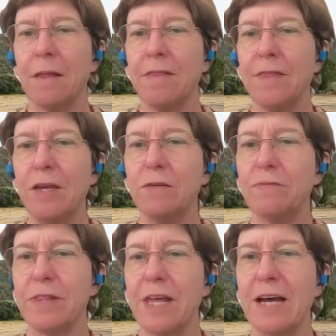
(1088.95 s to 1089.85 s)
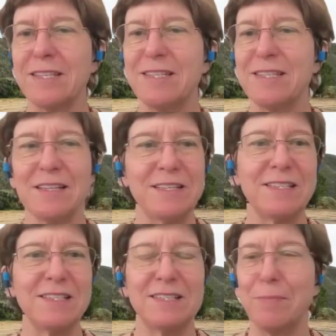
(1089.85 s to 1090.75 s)
Thank you for that
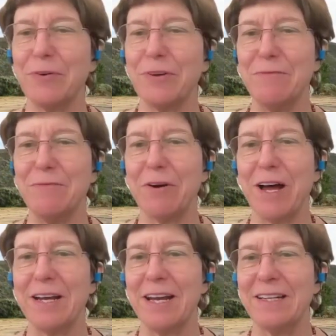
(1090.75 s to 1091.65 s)
summary, Rana.